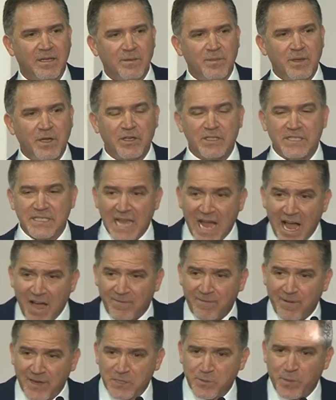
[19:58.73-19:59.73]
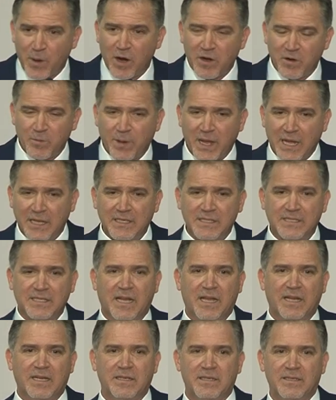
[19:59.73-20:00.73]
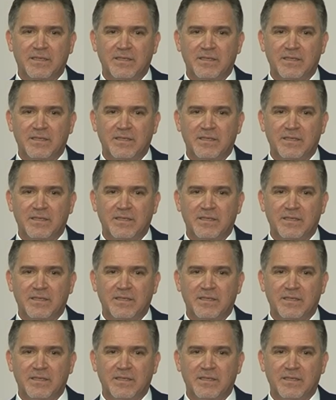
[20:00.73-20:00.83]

because Jaffa is part of Palestine.